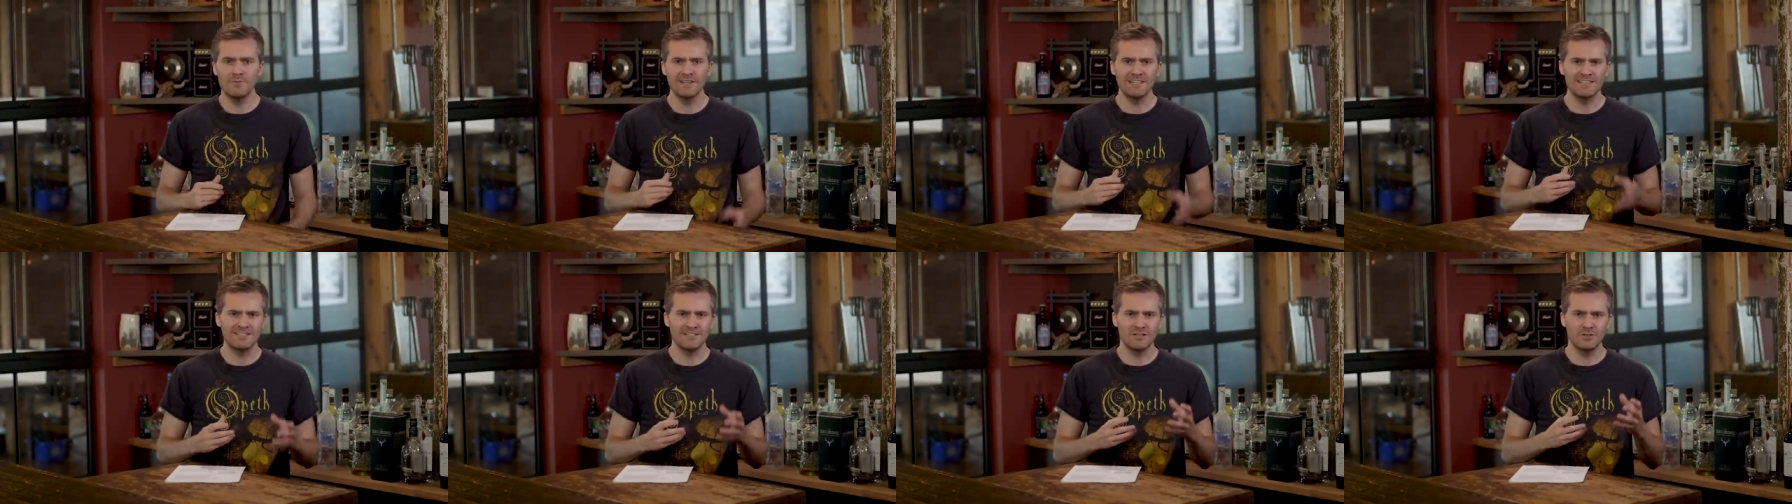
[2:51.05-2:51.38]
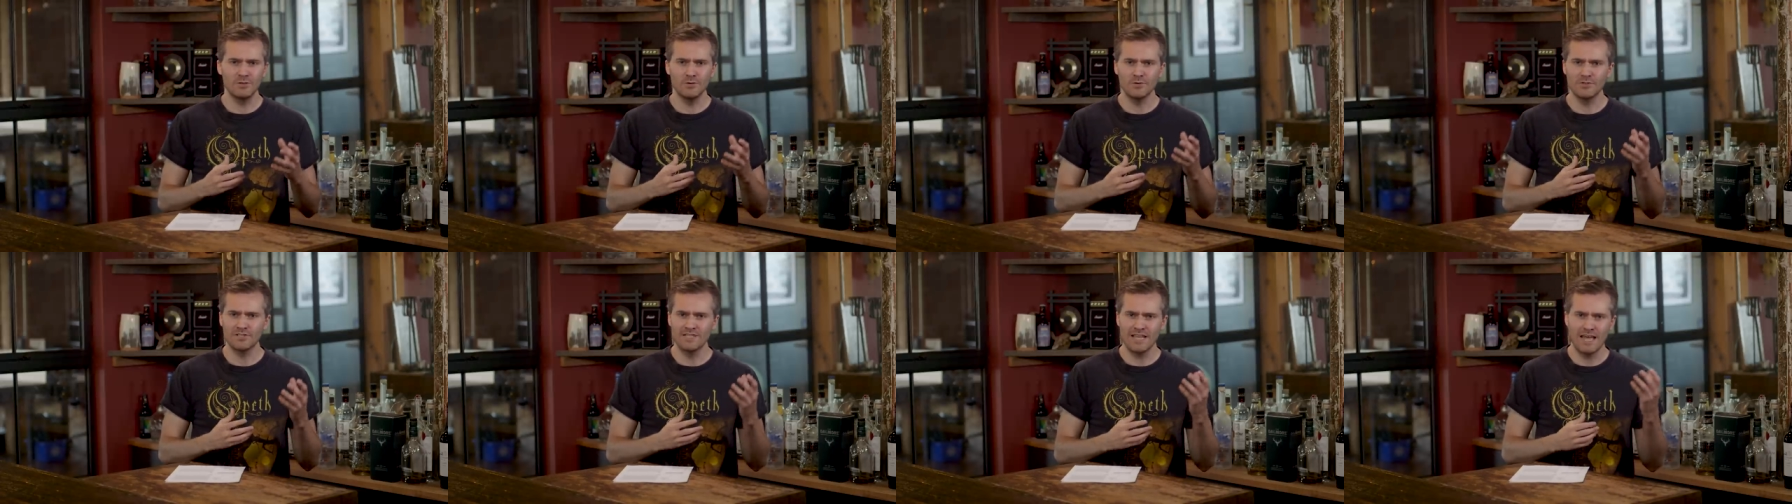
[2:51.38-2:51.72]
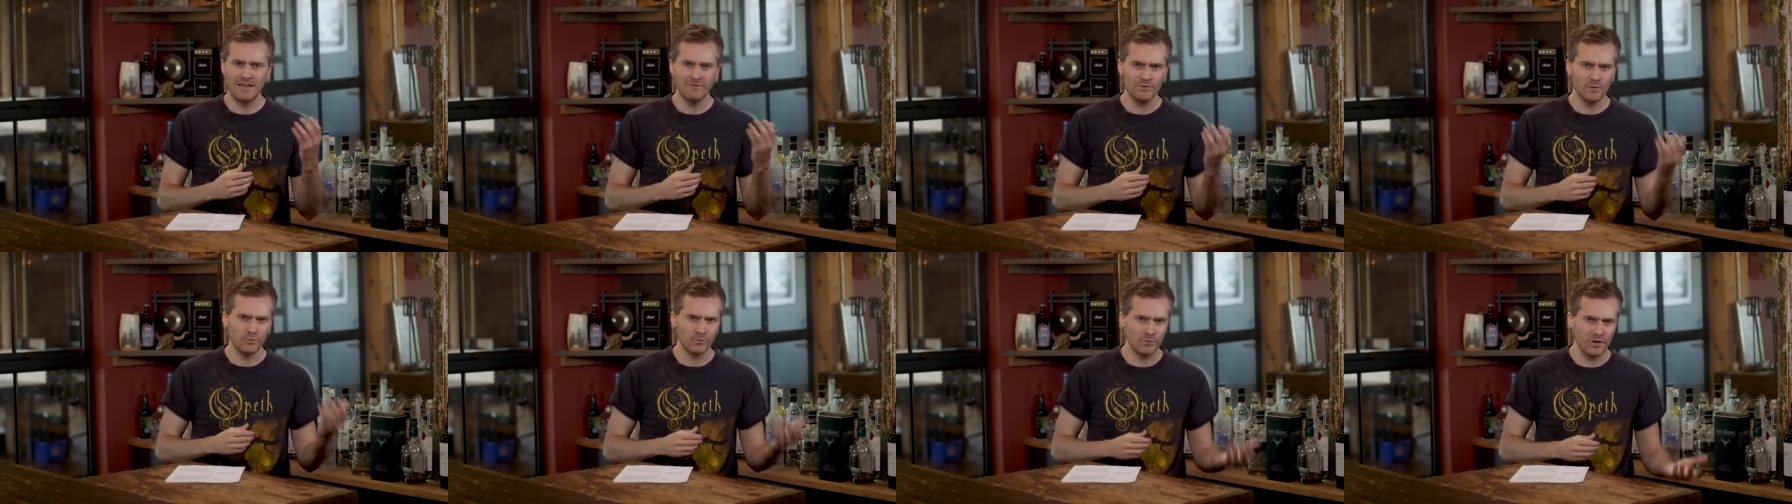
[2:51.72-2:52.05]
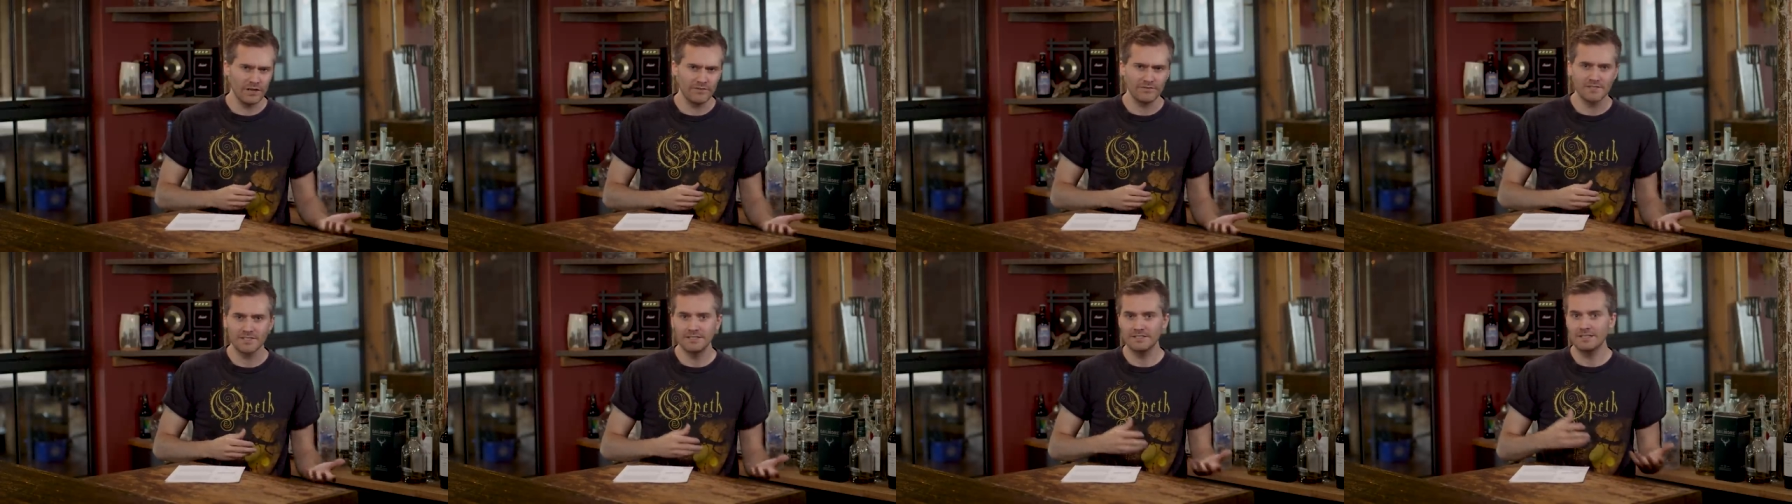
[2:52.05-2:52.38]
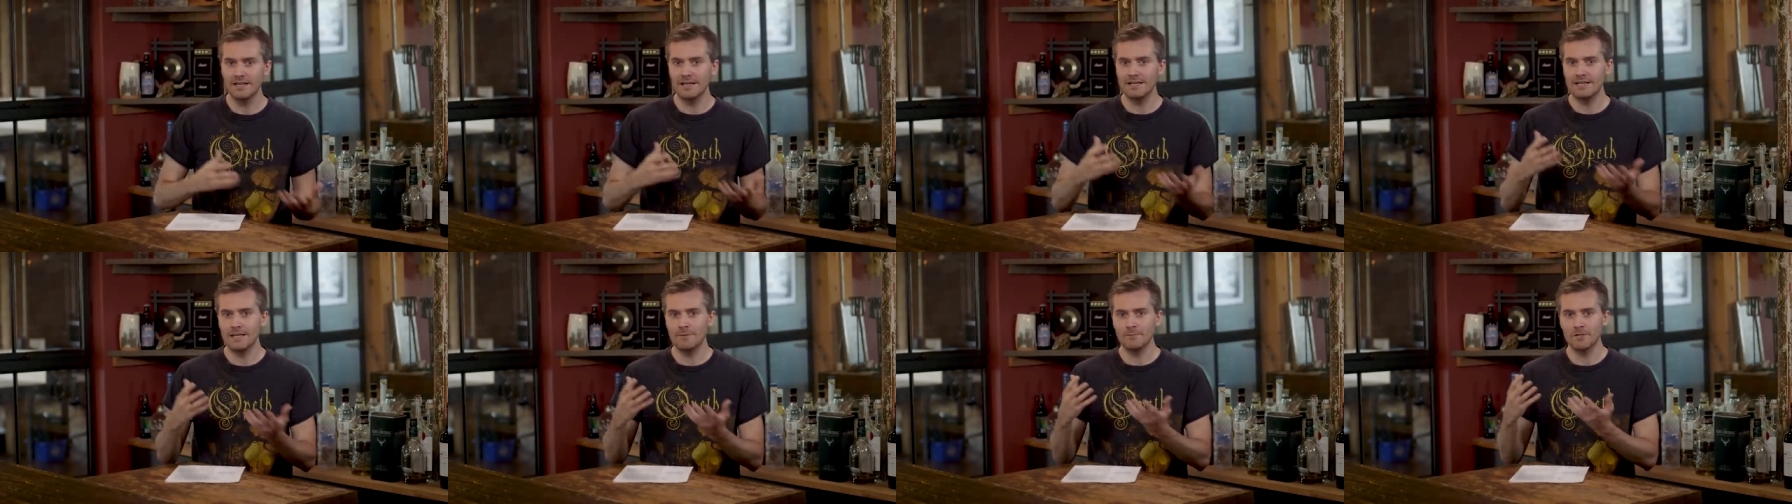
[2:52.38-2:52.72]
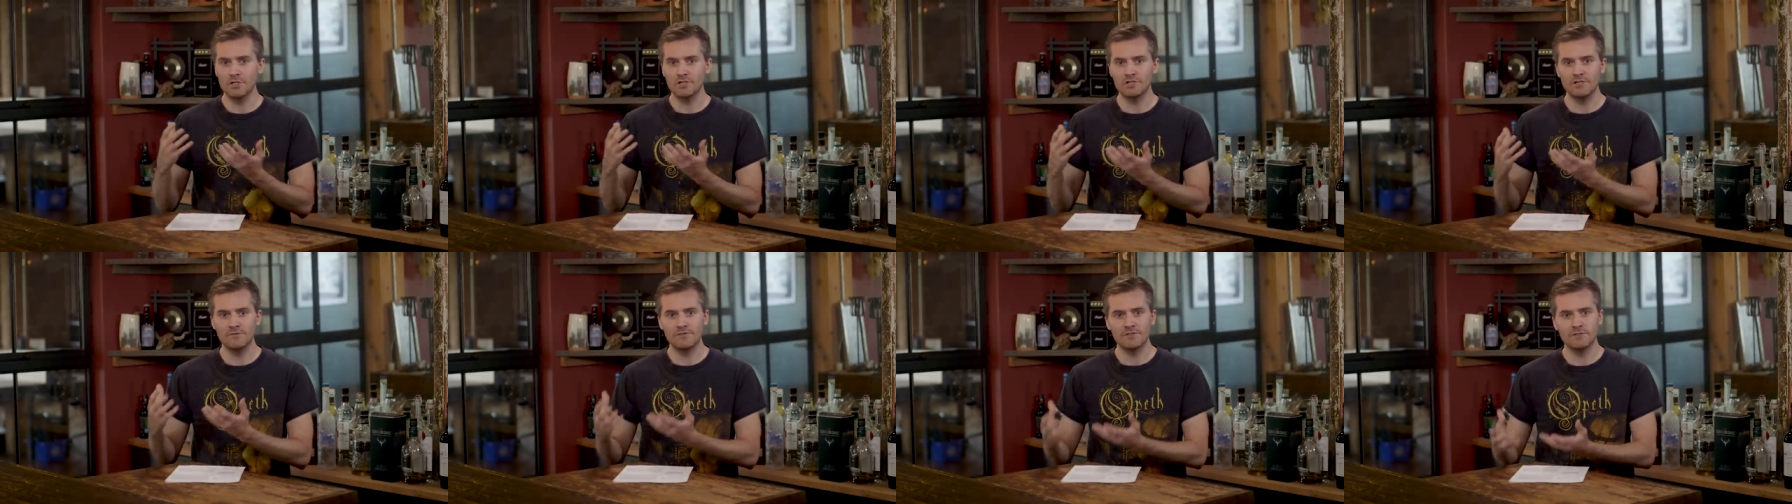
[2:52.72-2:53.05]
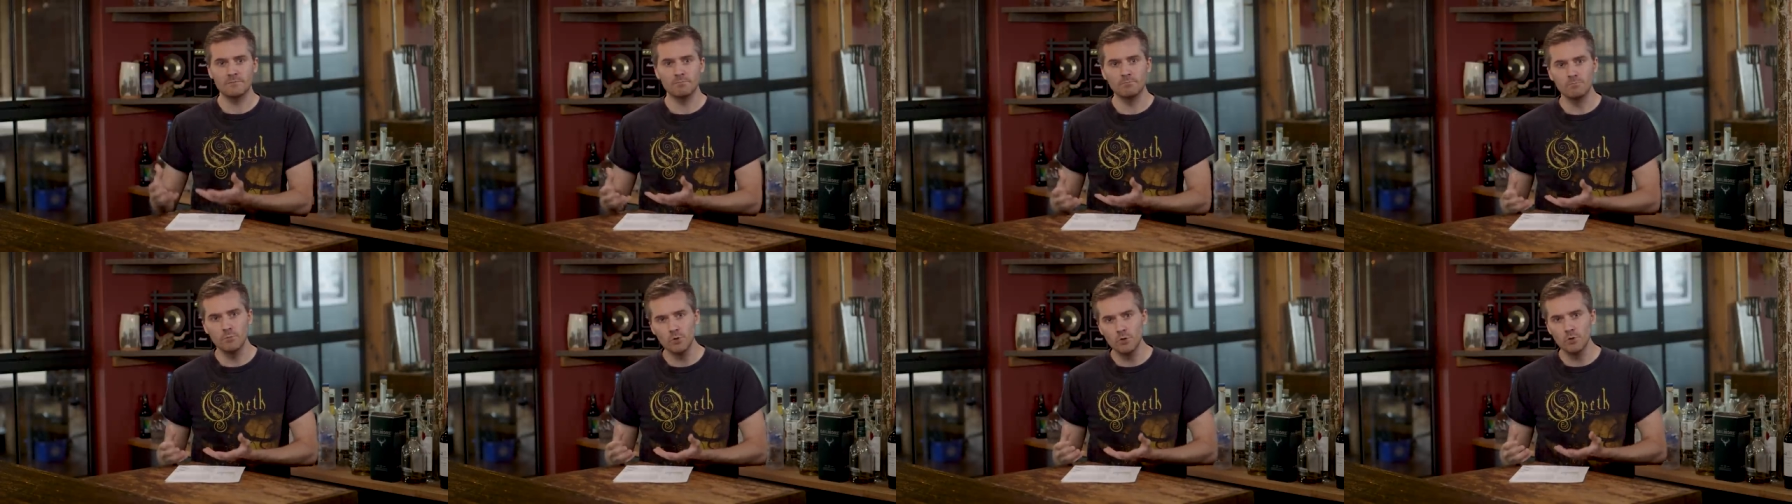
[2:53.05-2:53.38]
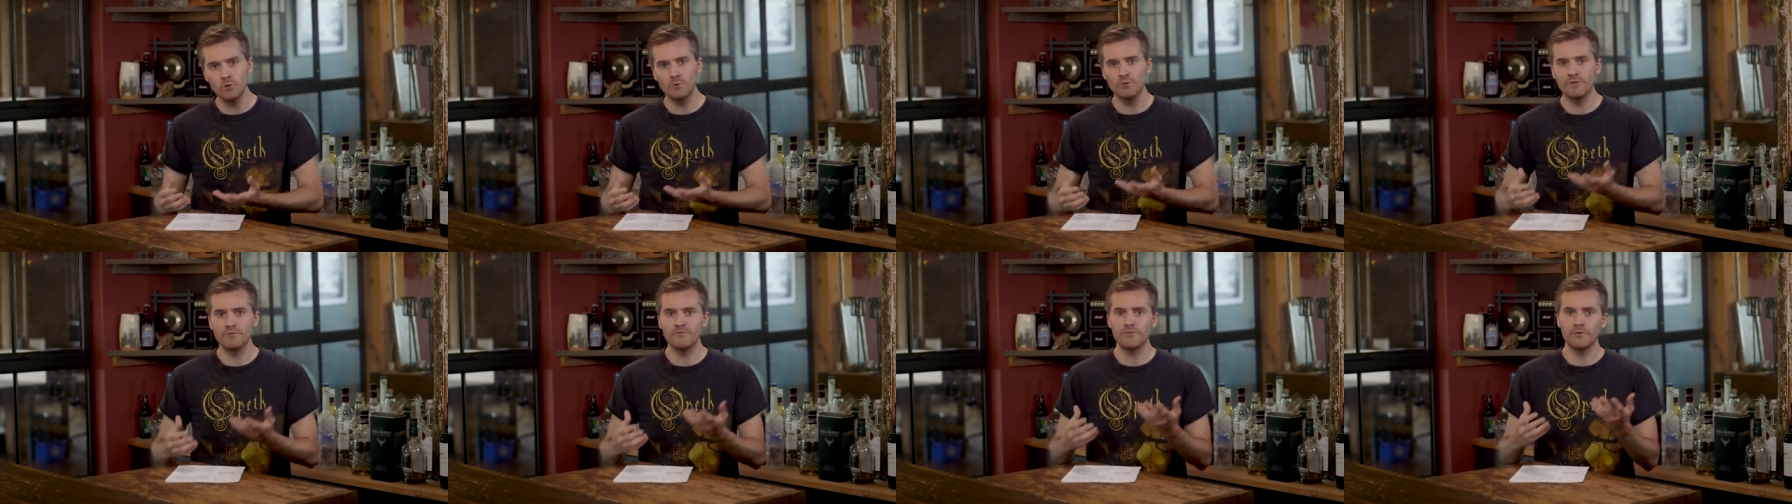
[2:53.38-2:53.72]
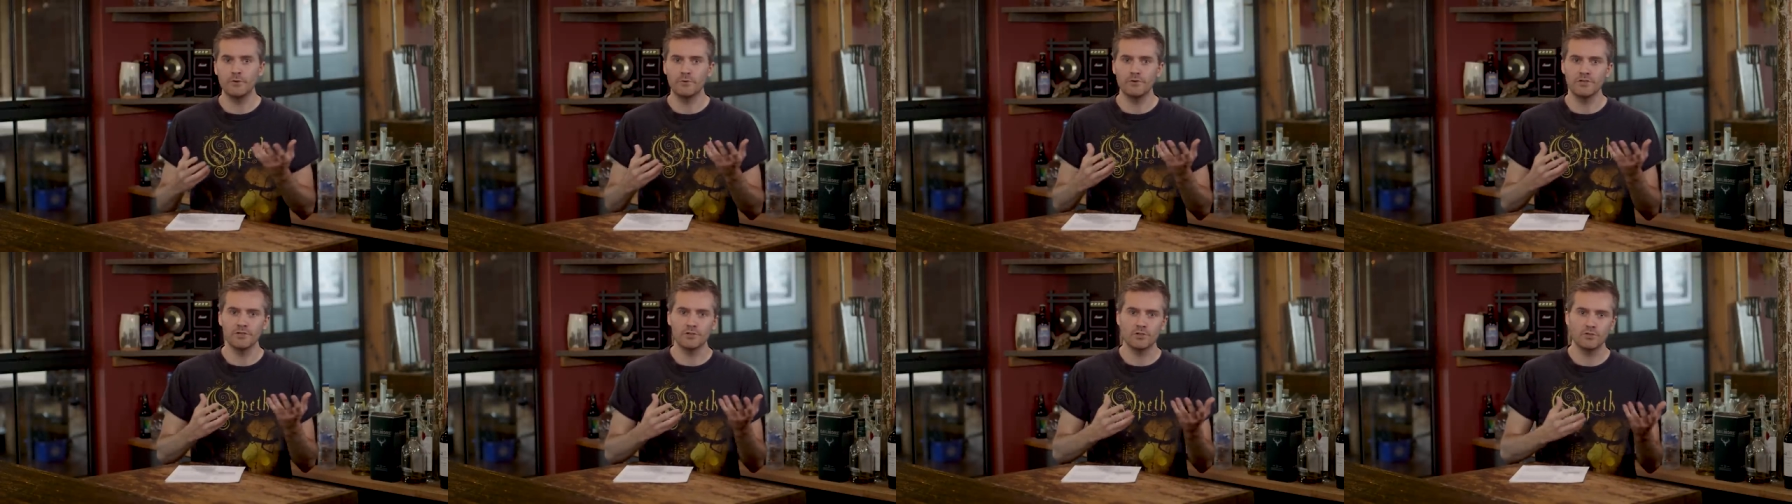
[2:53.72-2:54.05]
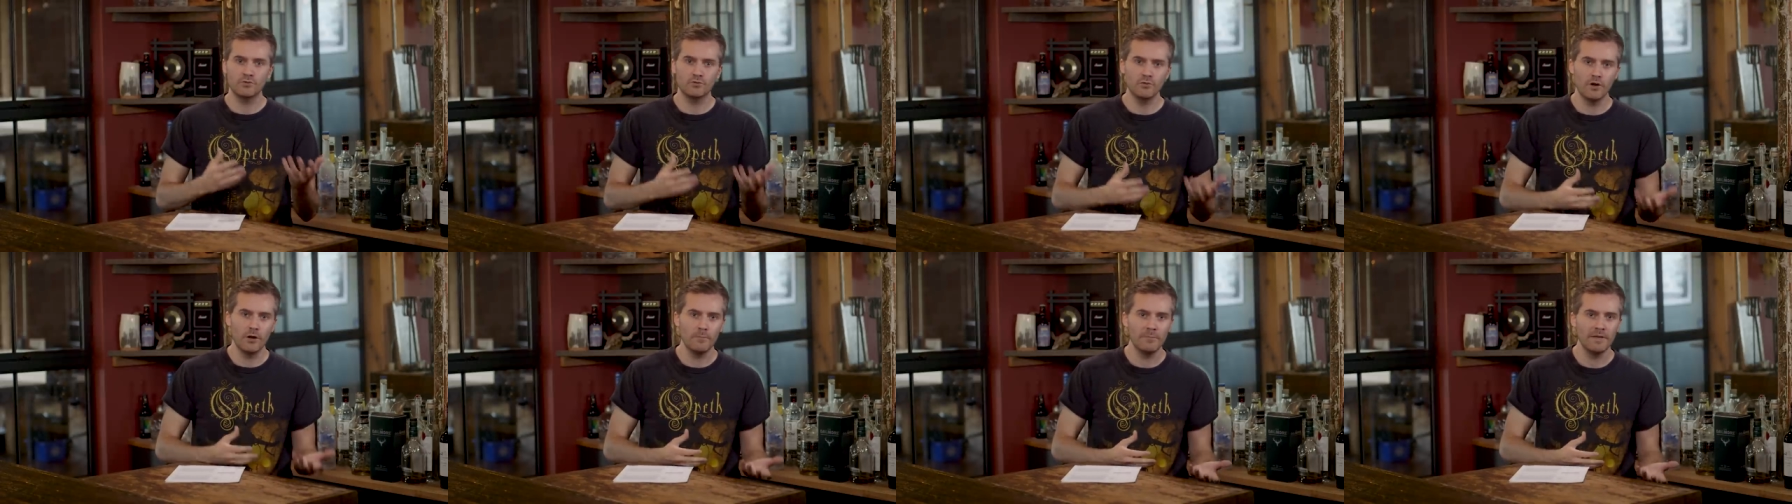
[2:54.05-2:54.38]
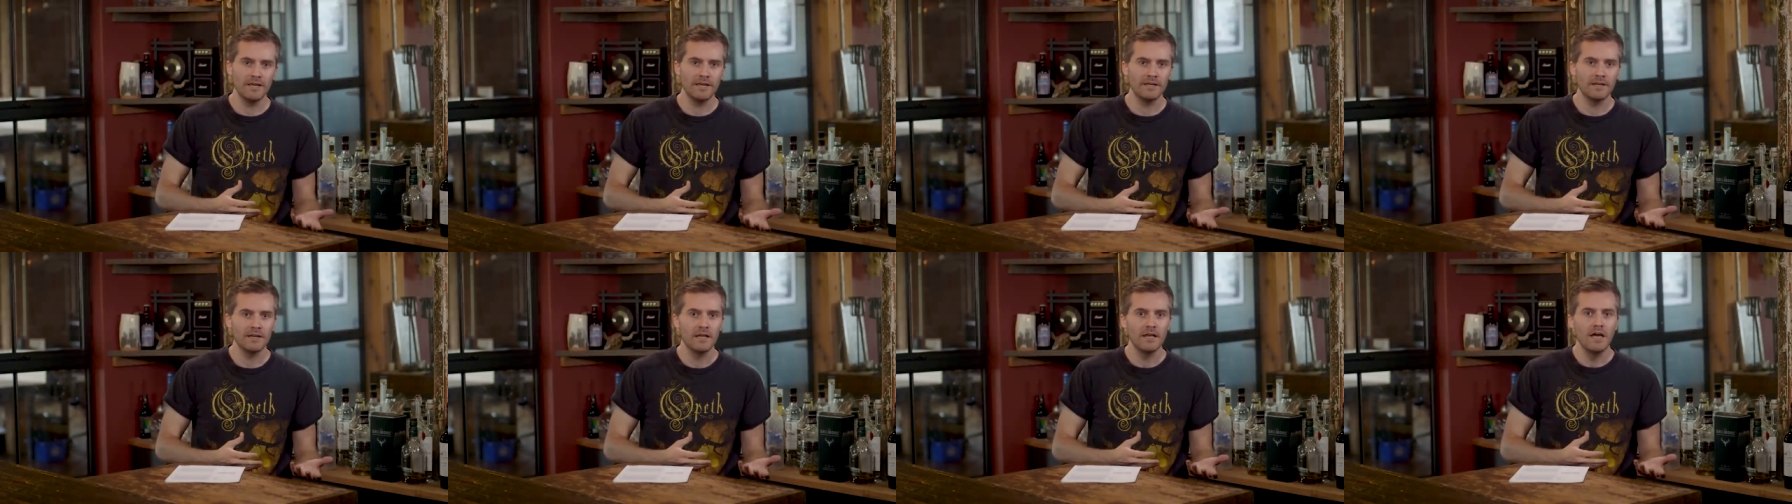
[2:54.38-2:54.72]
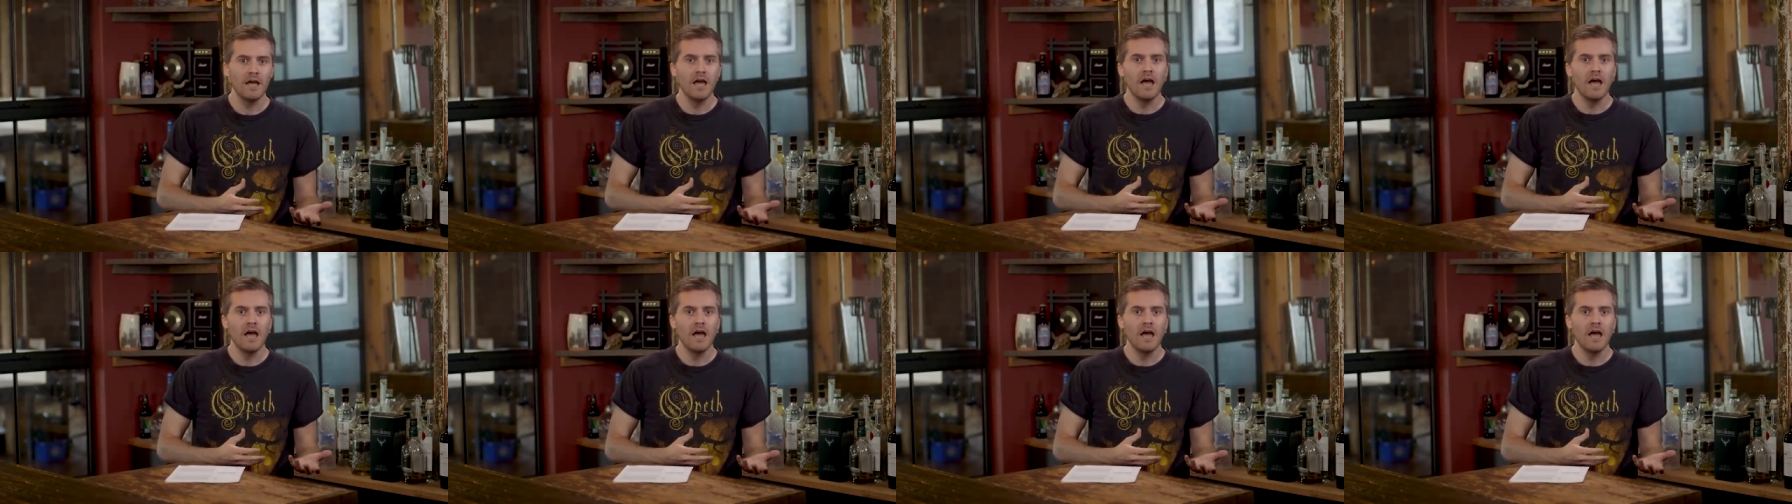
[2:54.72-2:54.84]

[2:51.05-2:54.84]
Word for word: It includes the heavy riffs, the dynamic shifts in mood, the furious drumming,